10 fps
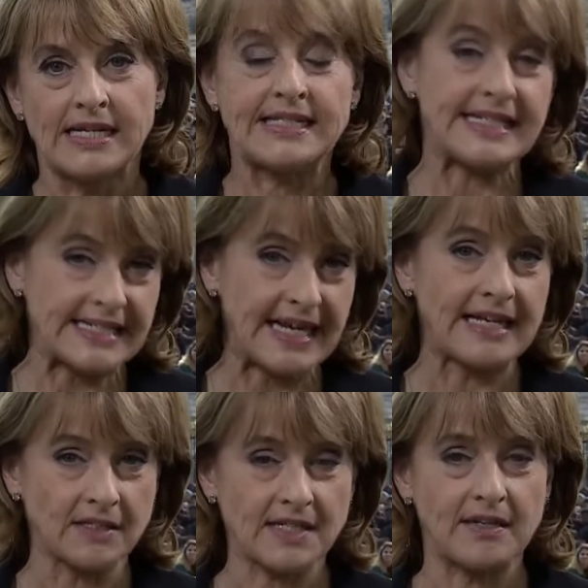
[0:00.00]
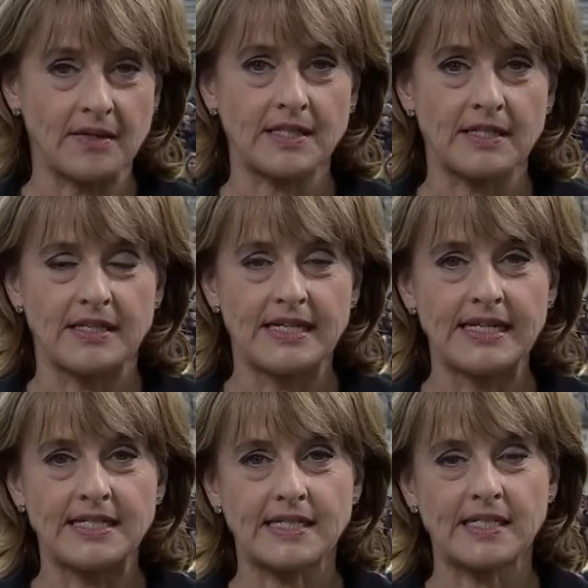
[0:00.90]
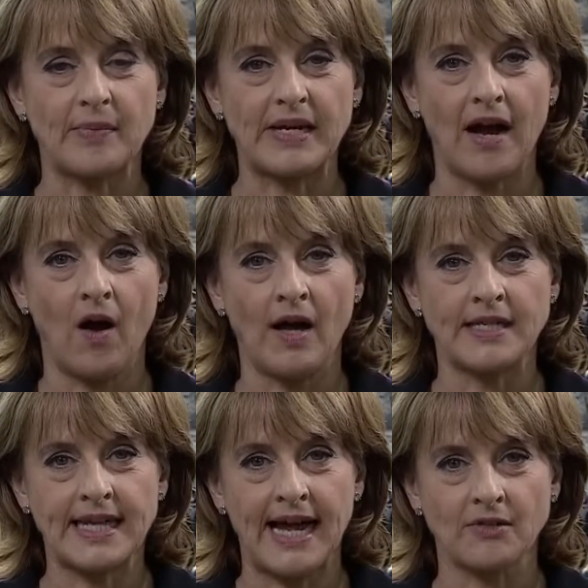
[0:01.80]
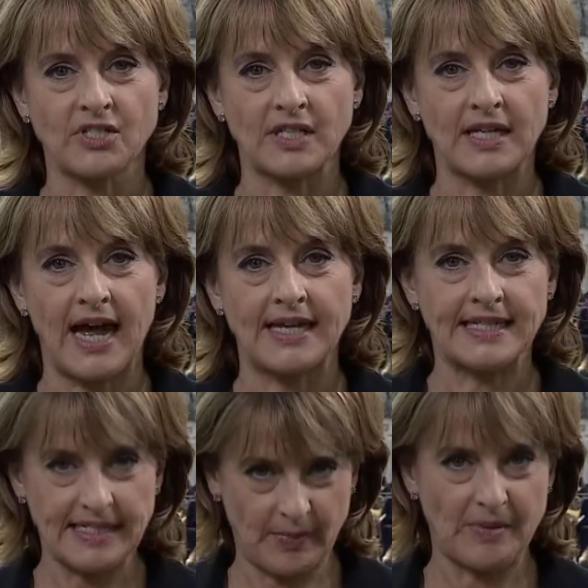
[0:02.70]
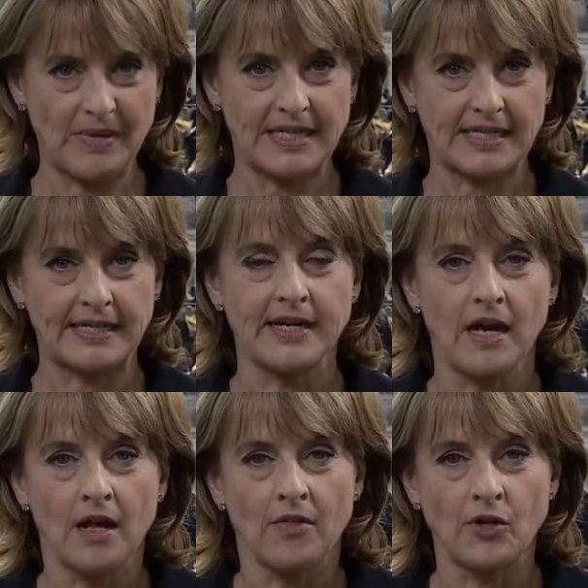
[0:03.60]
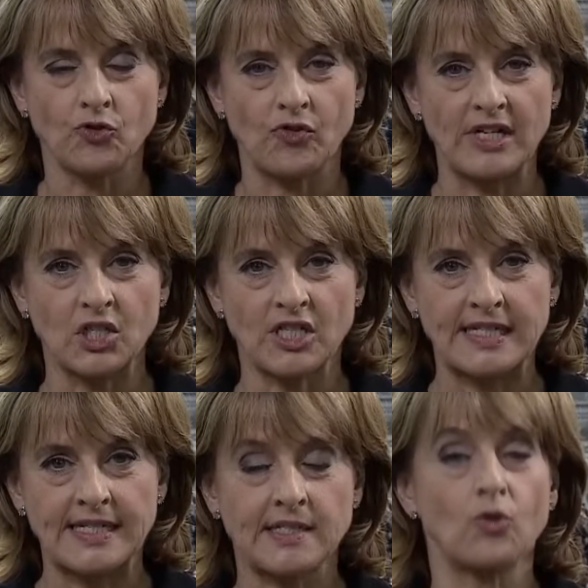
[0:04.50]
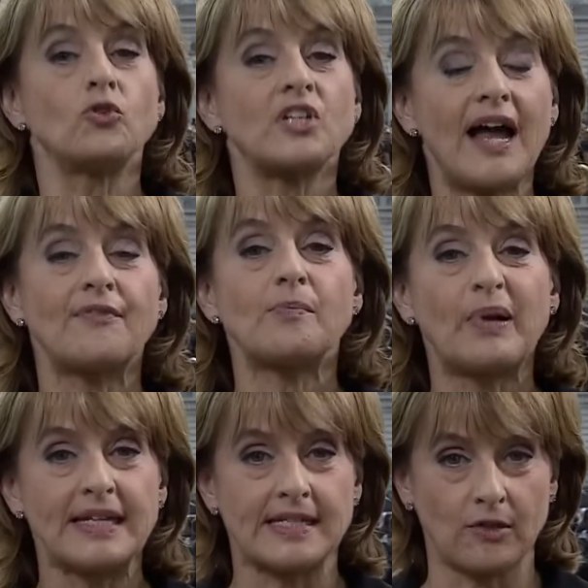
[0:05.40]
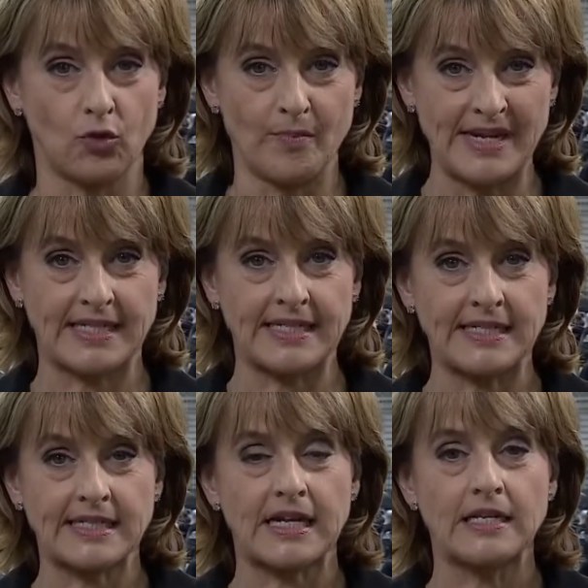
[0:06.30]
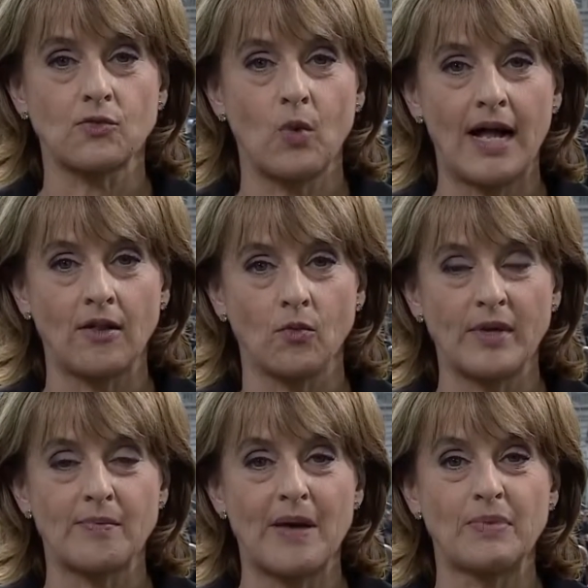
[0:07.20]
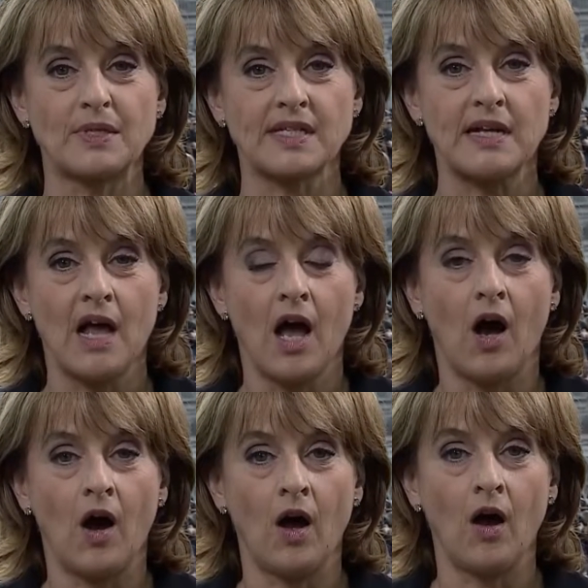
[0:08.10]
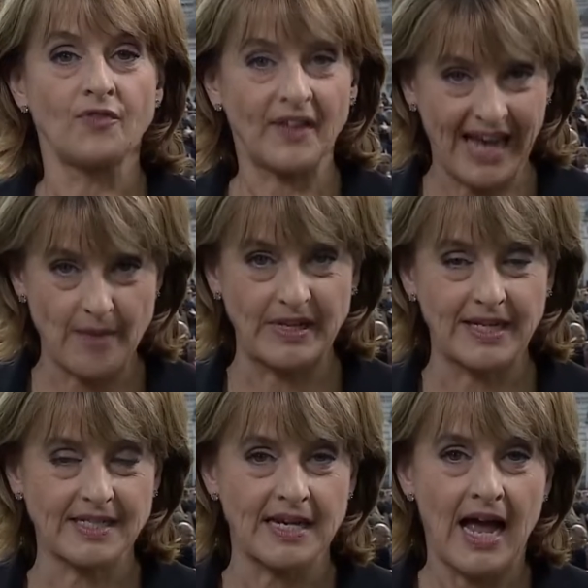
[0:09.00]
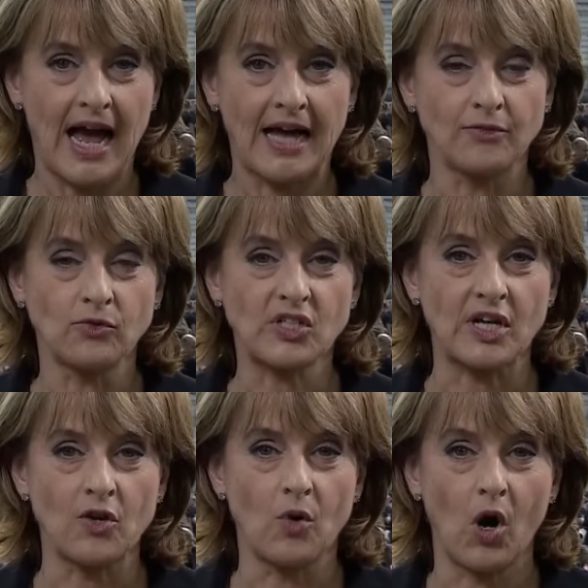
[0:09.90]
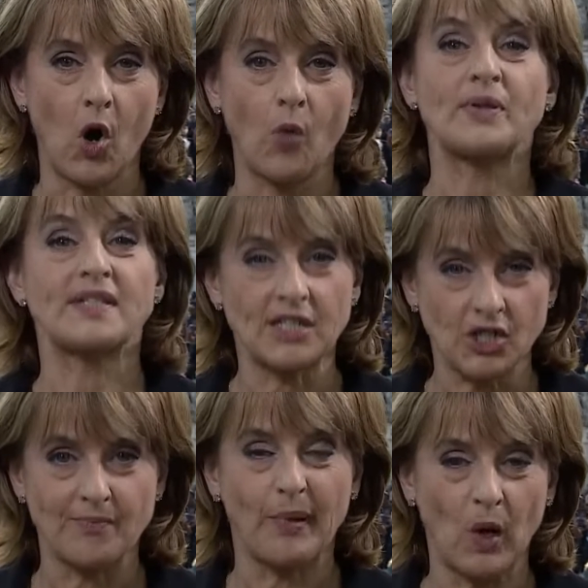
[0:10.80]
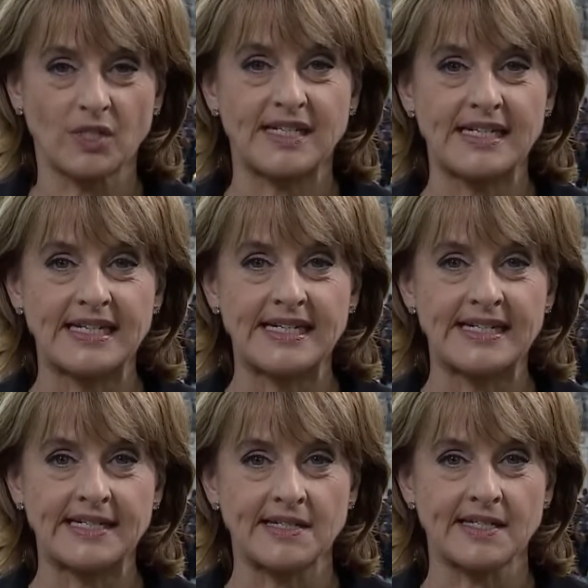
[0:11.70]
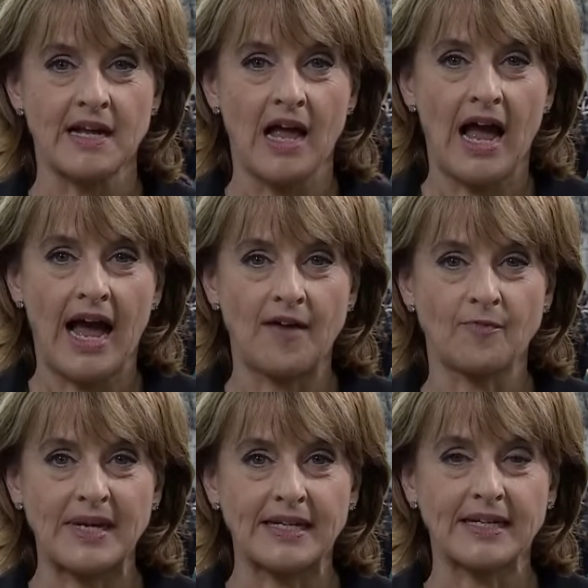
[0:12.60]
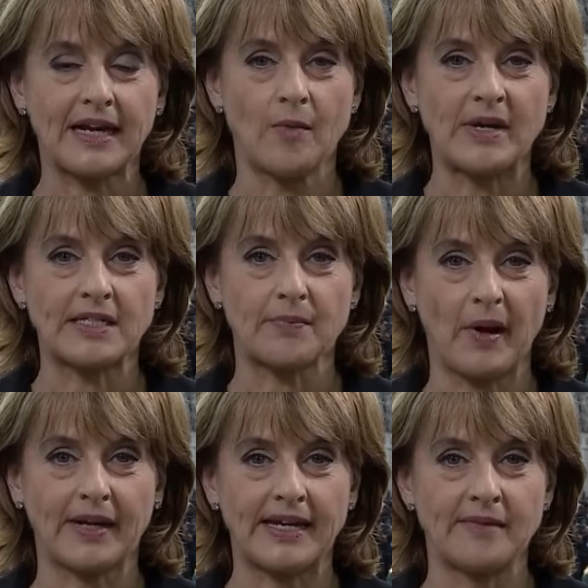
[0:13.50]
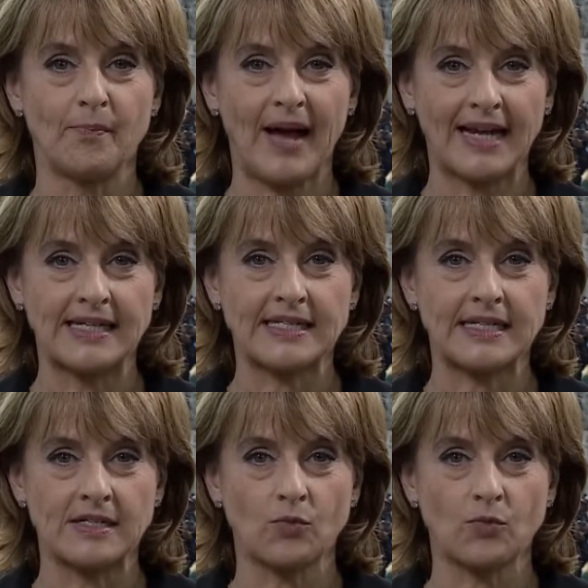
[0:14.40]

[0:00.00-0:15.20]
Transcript: details that need to be ironed out, and, and he's been meeting those religious leaders, also having political meetings as well with members uh, of the cabinet and also opposition party leaders have been coming to Buckingham Palace as